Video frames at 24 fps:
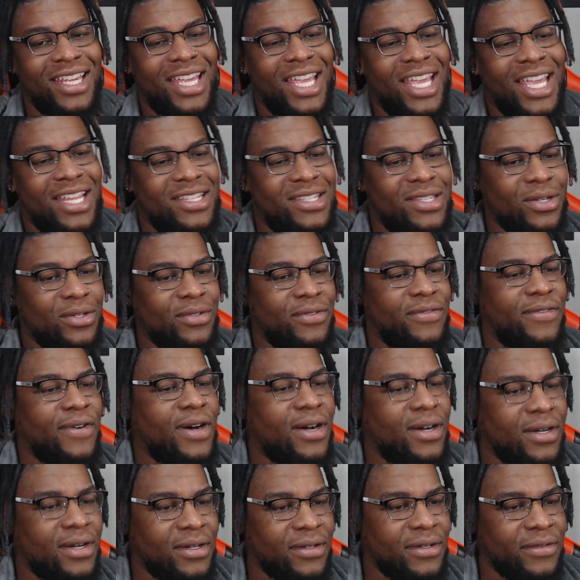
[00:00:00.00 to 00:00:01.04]
And so
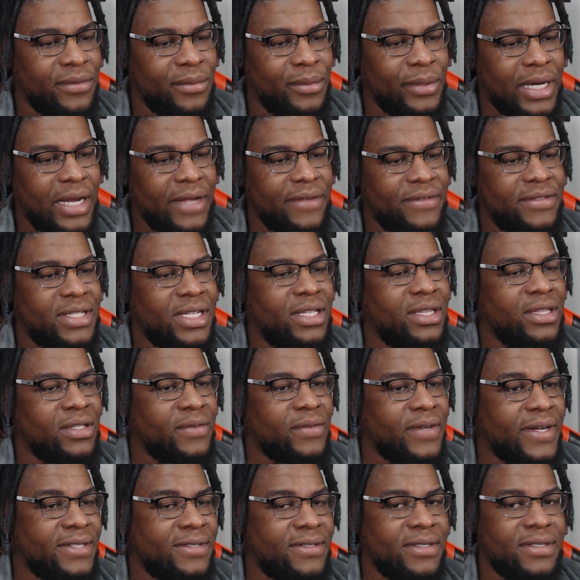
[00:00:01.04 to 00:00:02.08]
far, from what I've seen, the
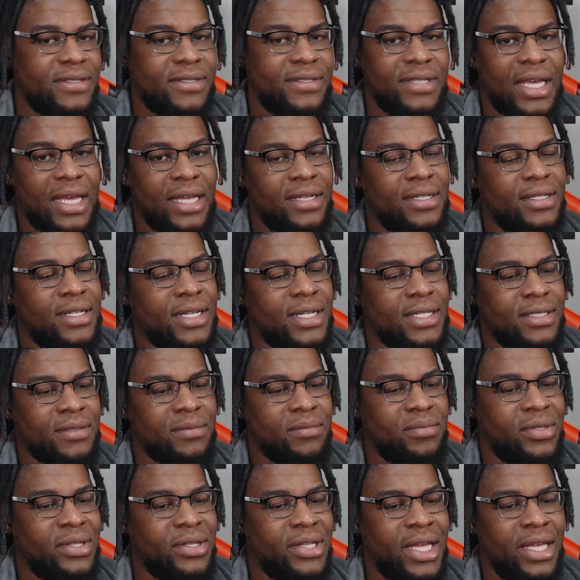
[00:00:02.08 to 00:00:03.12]
rest of the set doesn't
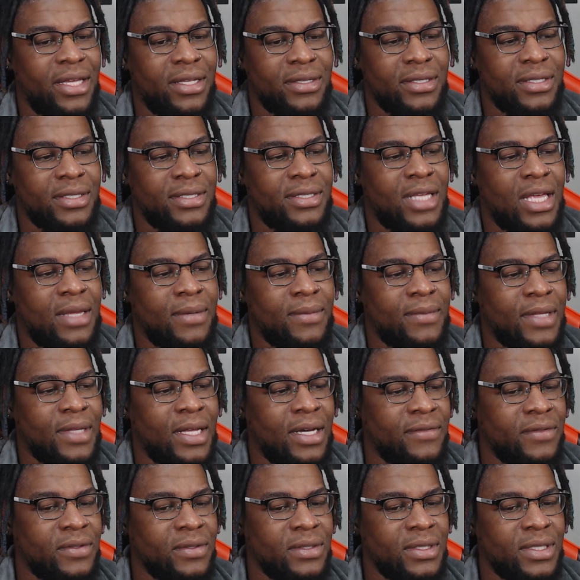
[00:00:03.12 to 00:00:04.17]
play on the same
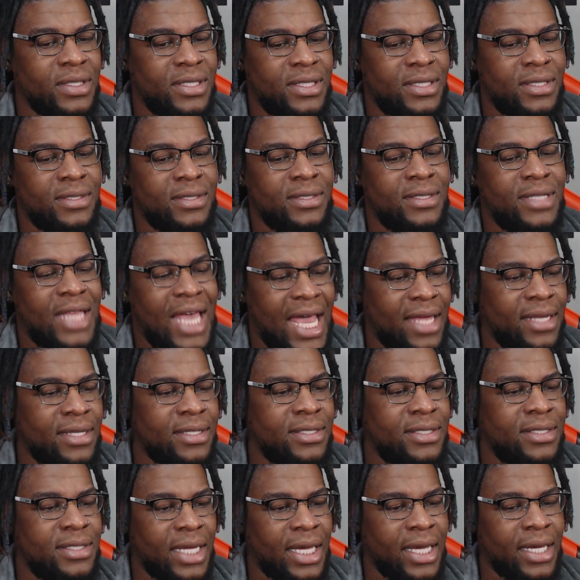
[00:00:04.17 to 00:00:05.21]
level. This is
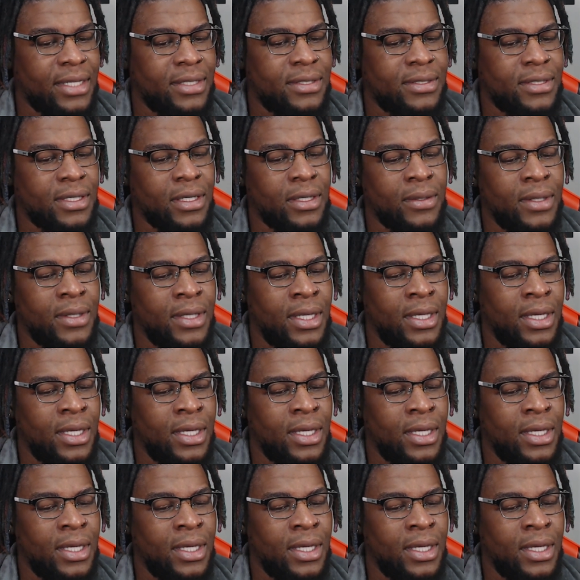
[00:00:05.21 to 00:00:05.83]
that deck, so...